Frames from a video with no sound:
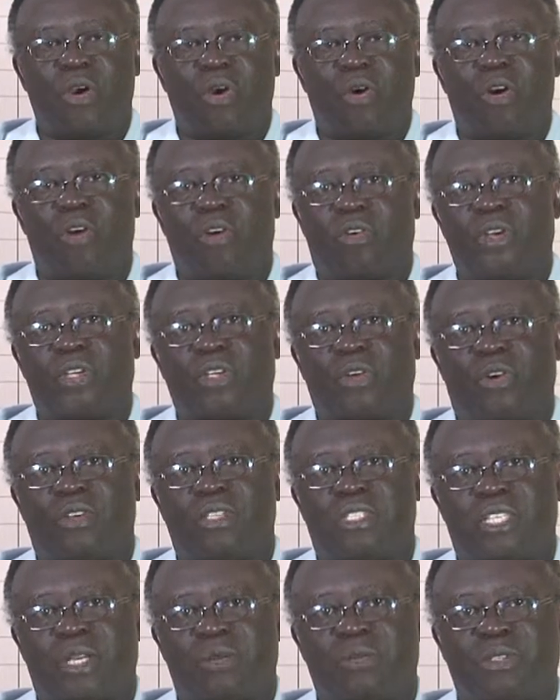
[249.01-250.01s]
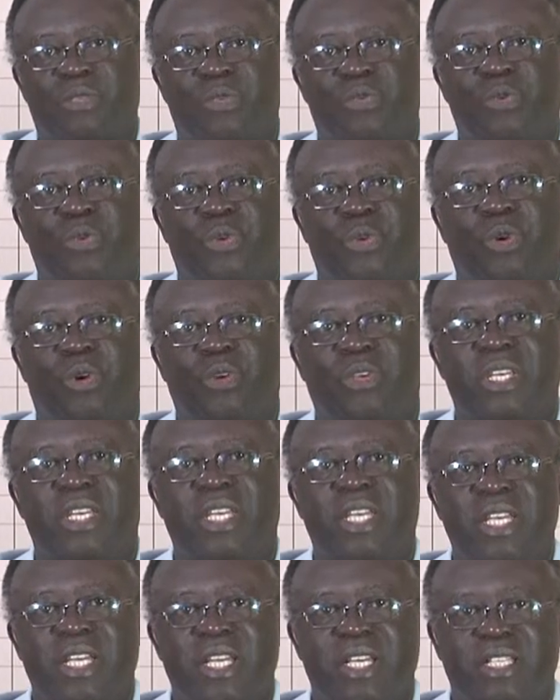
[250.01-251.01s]
Concrete concepts do not
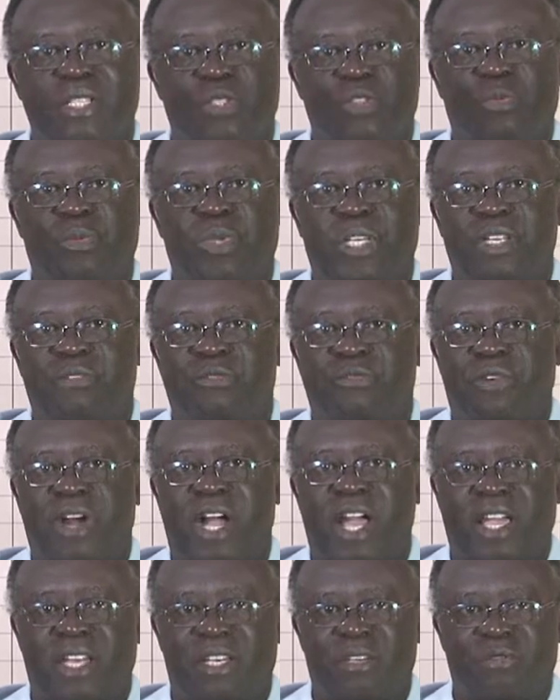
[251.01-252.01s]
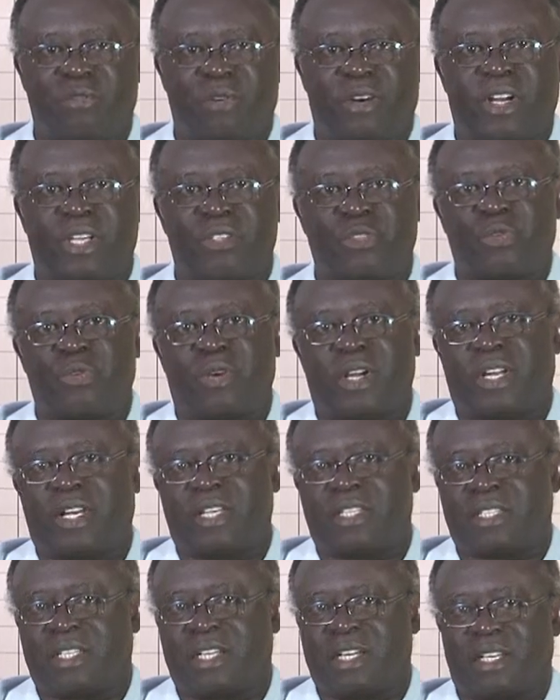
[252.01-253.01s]
need to be defined for us to
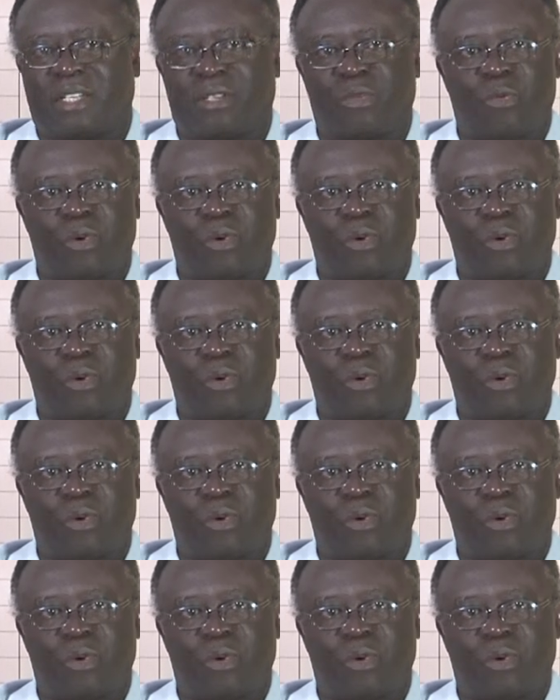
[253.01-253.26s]
understand